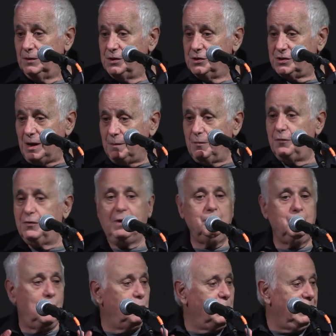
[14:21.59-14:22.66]
Some of
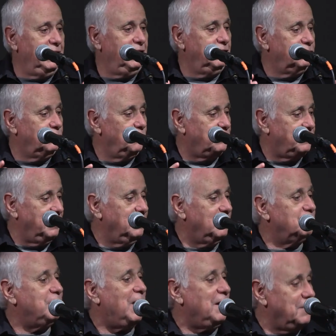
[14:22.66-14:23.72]
them were willing to think
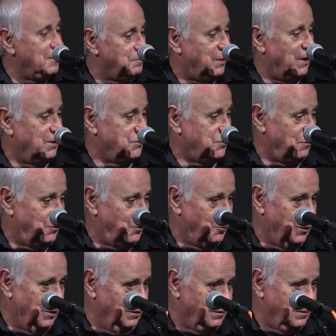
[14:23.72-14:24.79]
of other parts of the
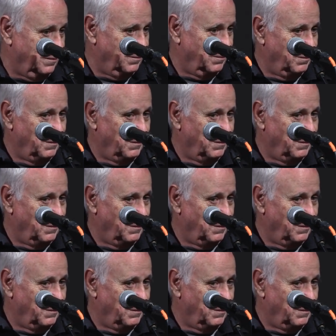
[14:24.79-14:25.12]
world.